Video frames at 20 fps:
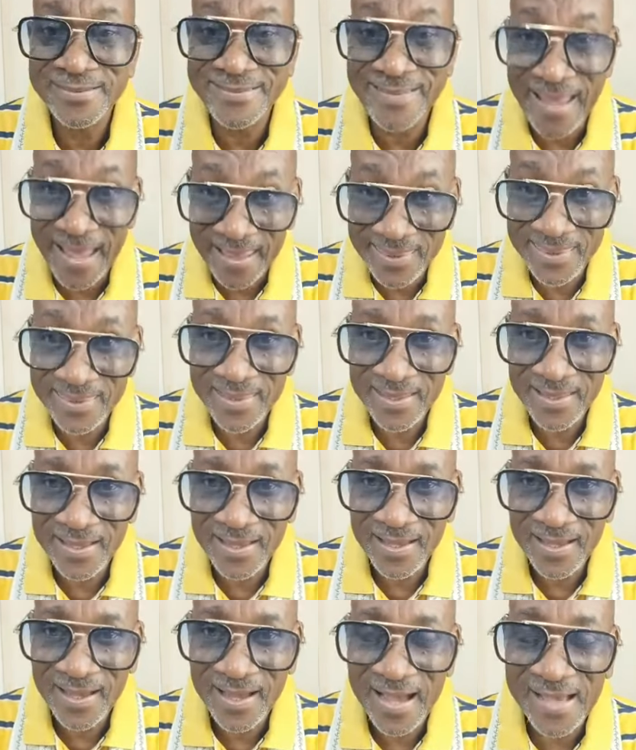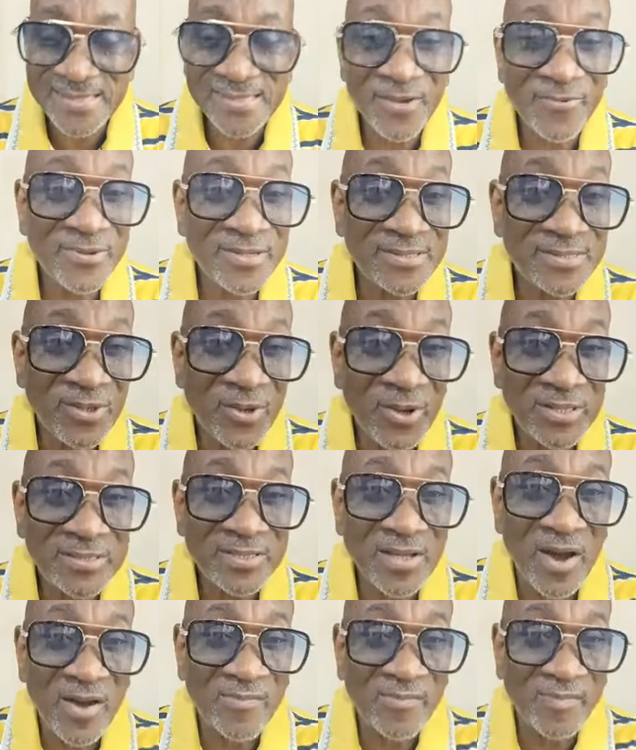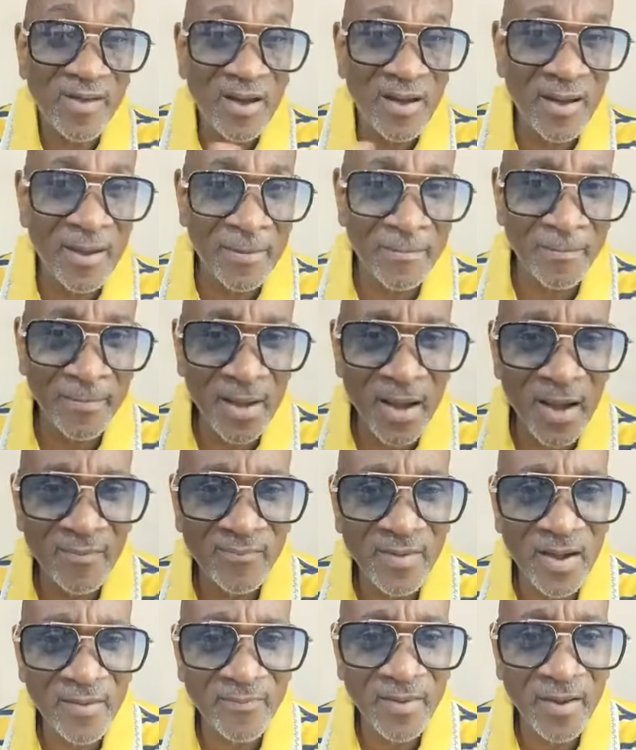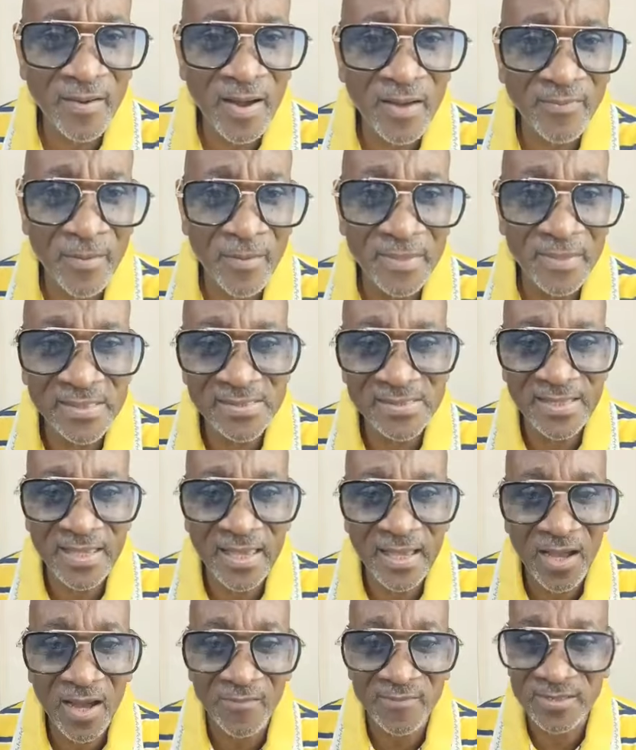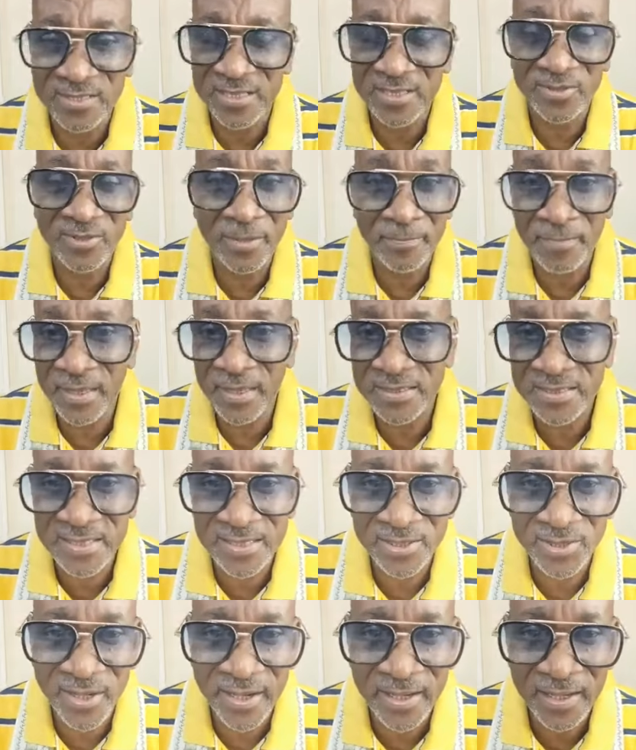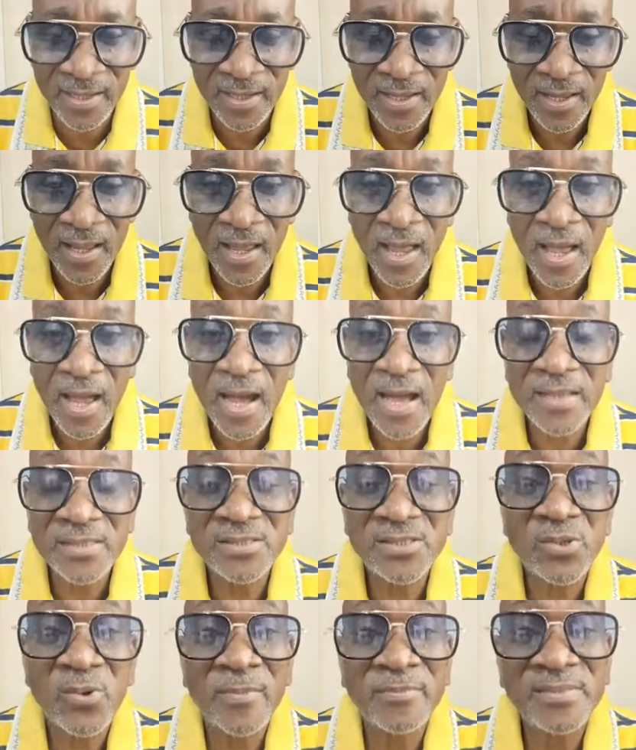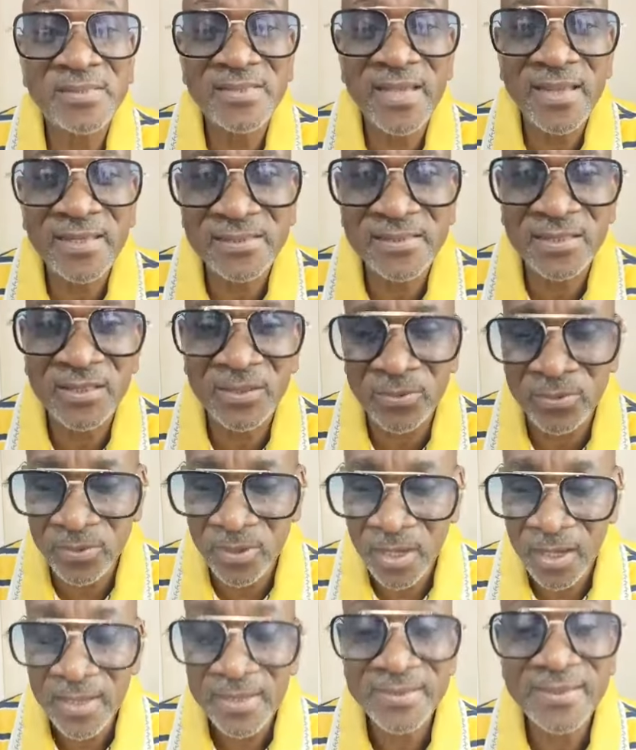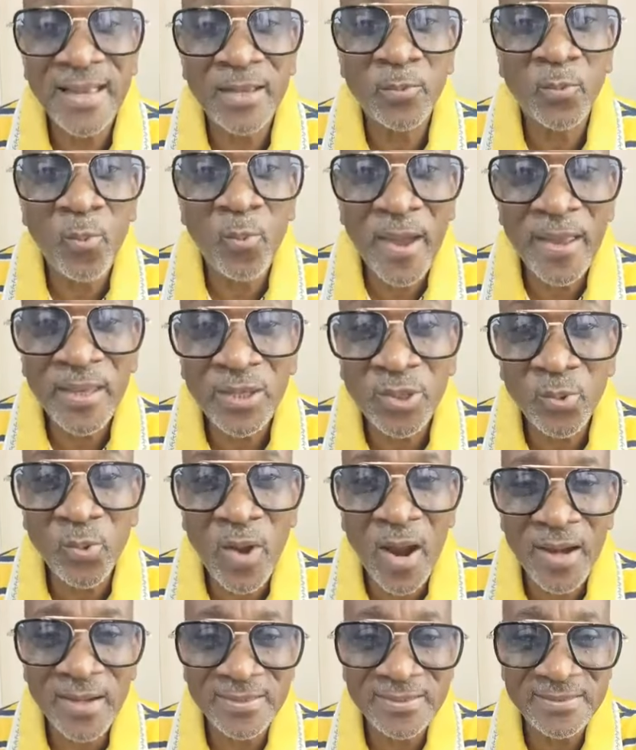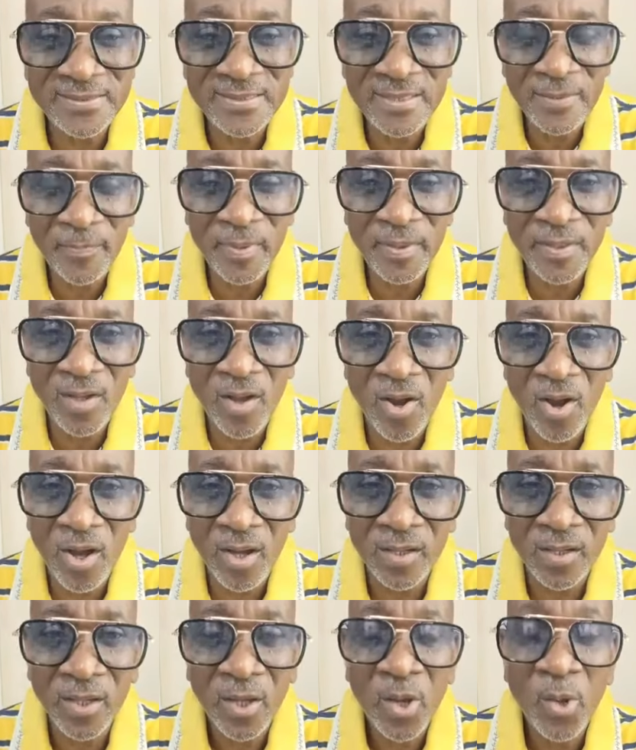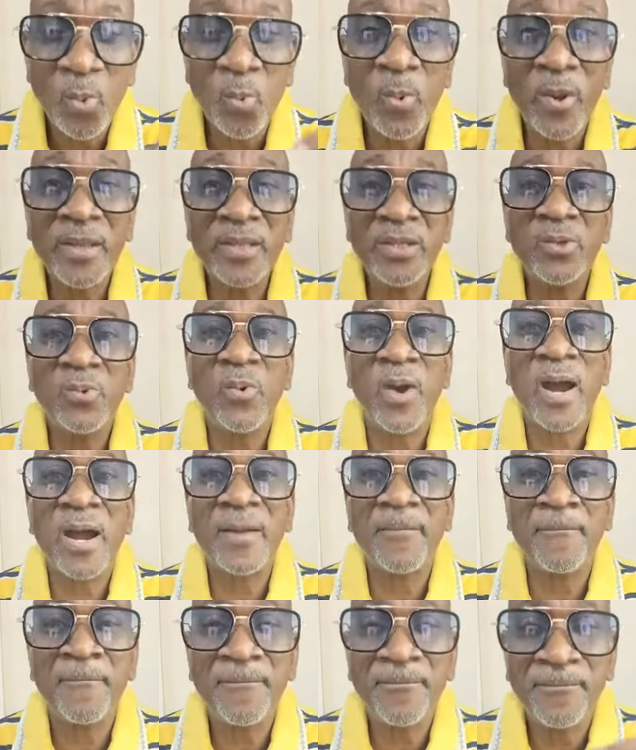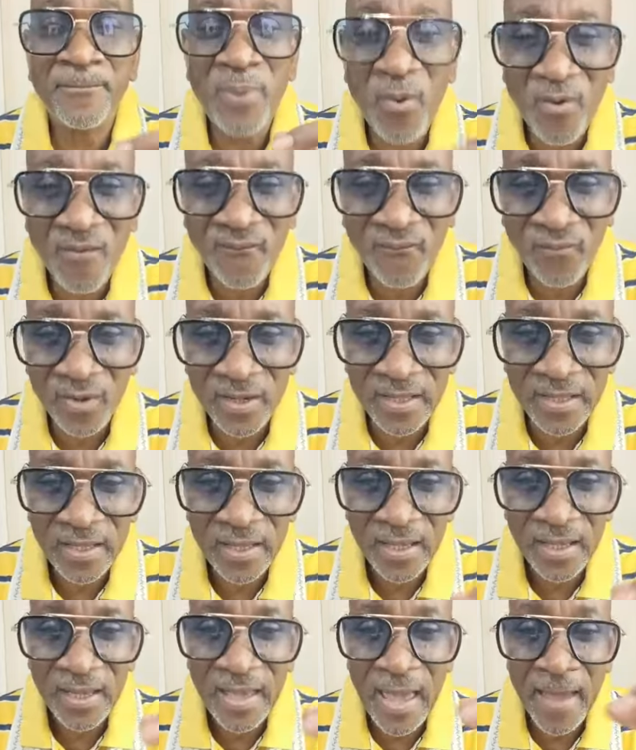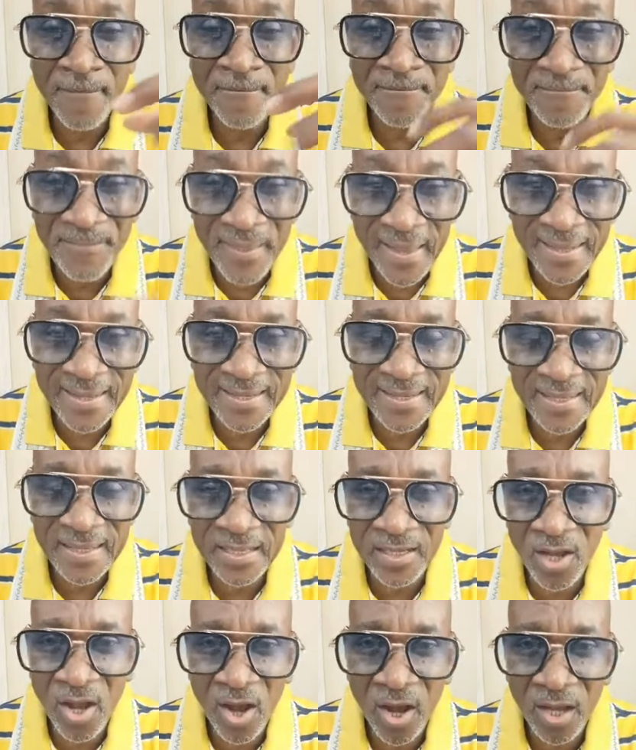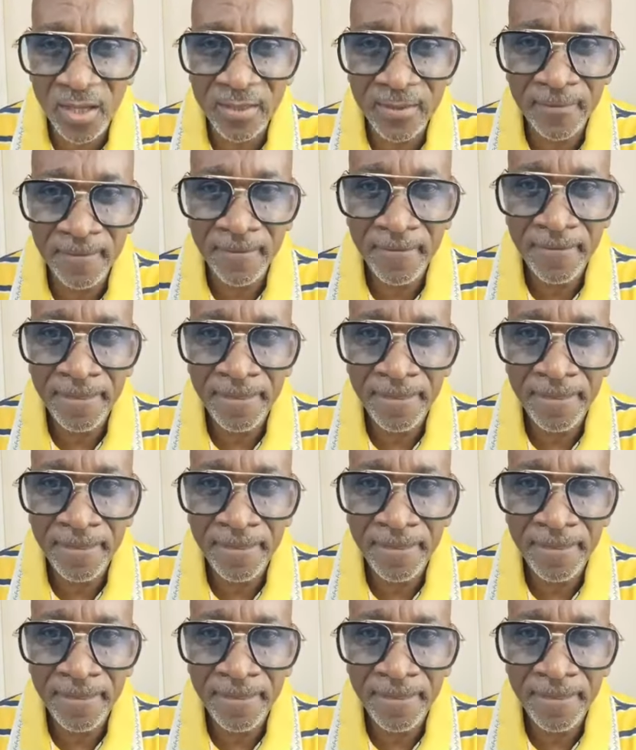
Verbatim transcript: Death as a result of, um, of, of, a, of a mistake, of children being children. And so I'm saying to you that when you are deep in God, when you are powerfully embedded in God,